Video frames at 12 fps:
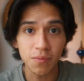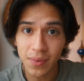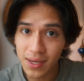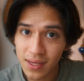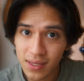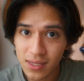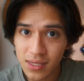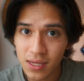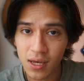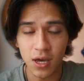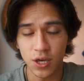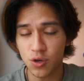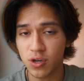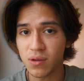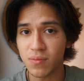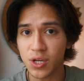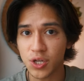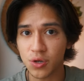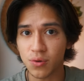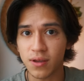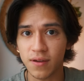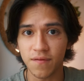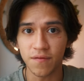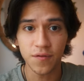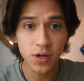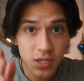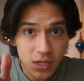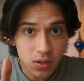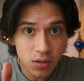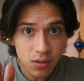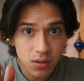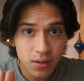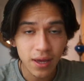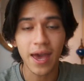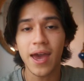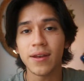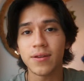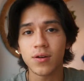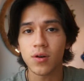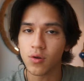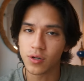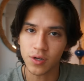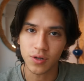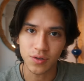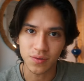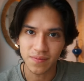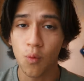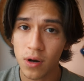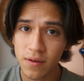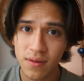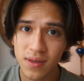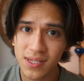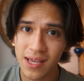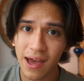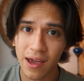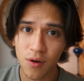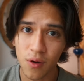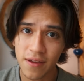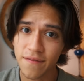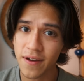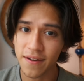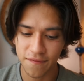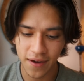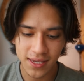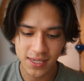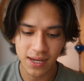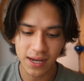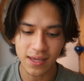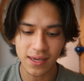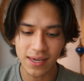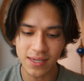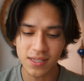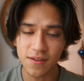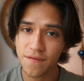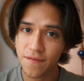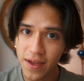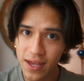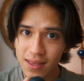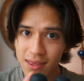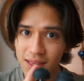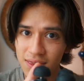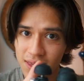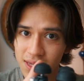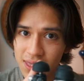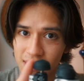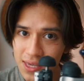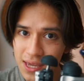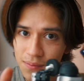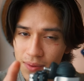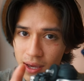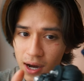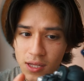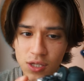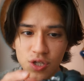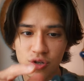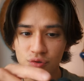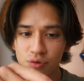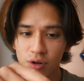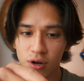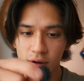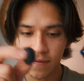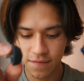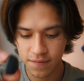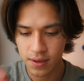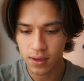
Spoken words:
means you can be shooting vertical and horizontal. One of the things that I quite find fascinating is the fact that this thing can be unscrewed off,